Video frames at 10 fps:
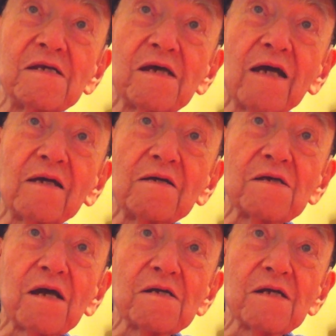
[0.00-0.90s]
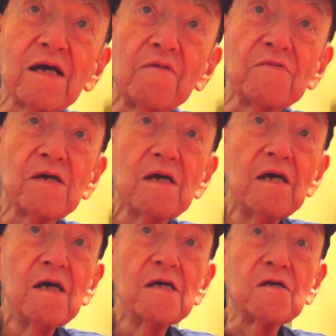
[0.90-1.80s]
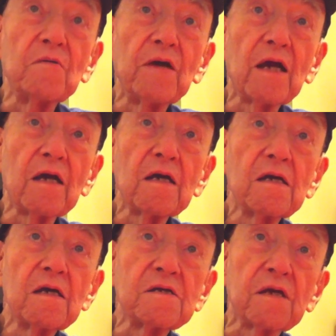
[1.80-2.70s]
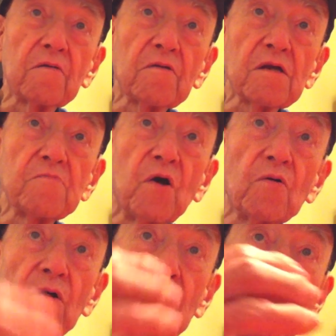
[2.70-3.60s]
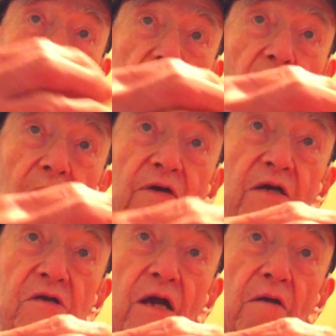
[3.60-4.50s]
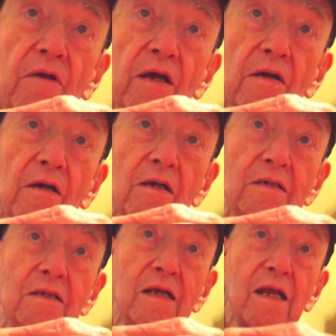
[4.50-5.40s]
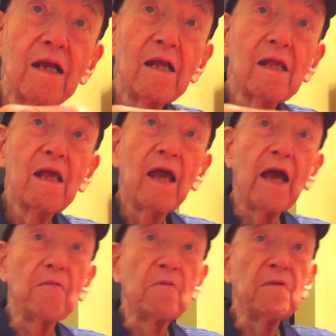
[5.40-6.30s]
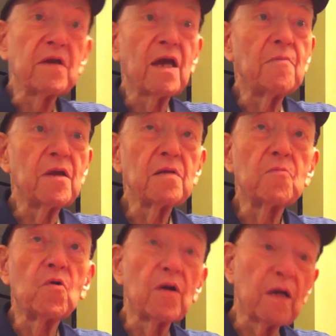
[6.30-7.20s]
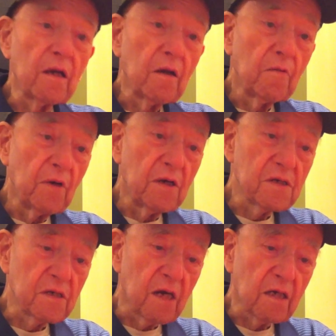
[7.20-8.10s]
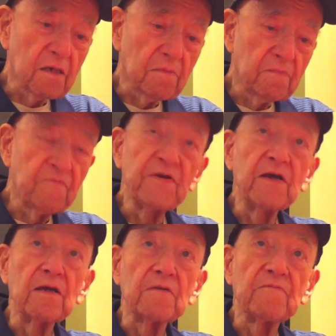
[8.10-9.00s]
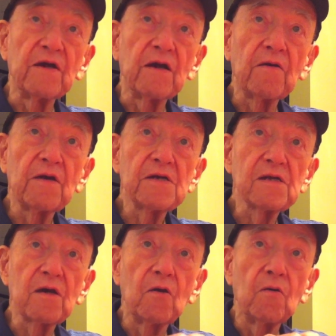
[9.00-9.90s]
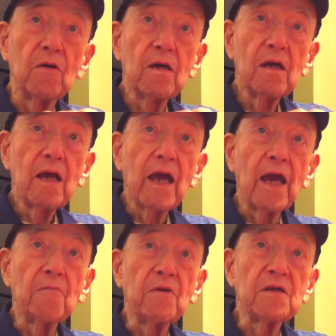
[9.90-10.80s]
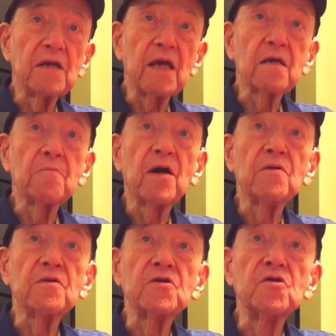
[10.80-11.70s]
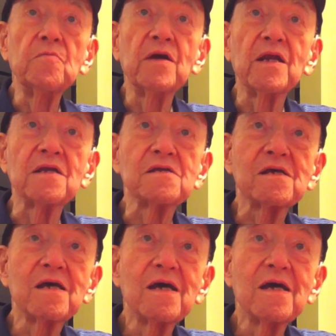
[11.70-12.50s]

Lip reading: cycles ourselves. So we had a synchronous motor driving a generator. And when we came in the morning, we'd start the field very slow. And we'd take about 2 minutes